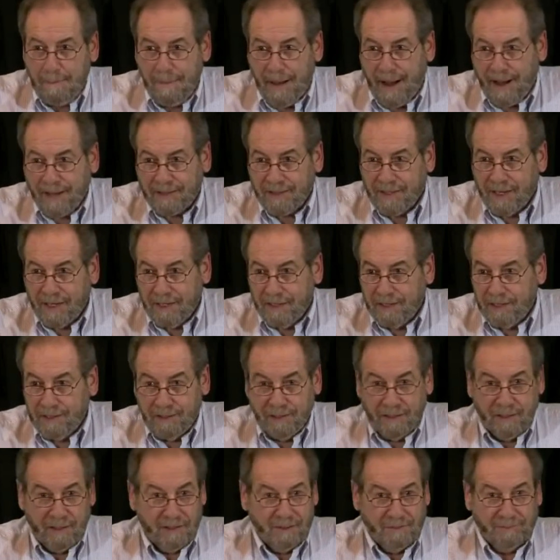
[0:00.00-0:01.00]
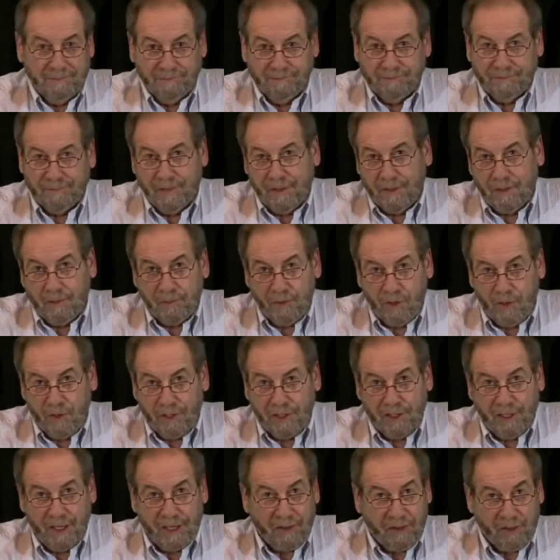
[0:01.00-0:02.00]
Back then, I'm
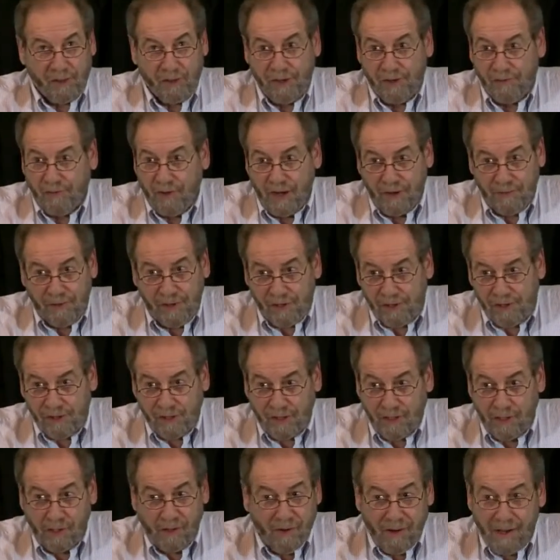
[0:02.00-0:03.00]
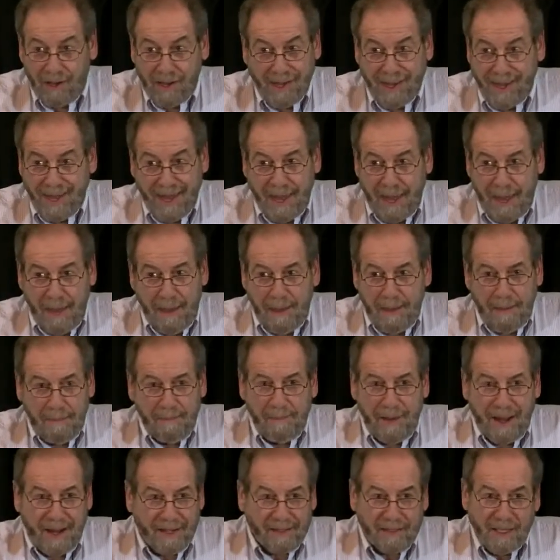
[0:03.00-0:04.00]
talking like 35 years ago,
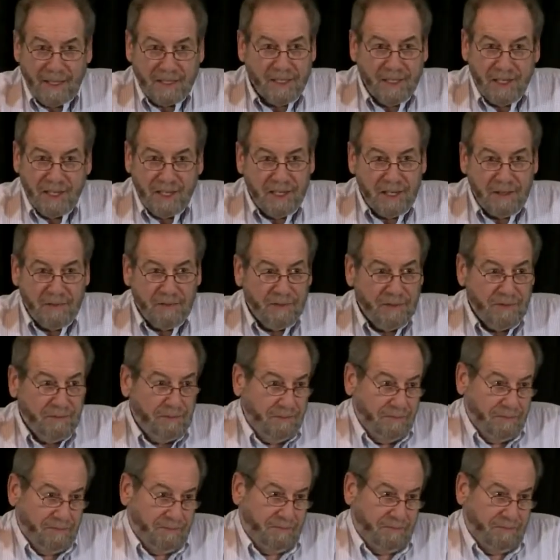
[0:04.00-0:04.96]
back then you didn't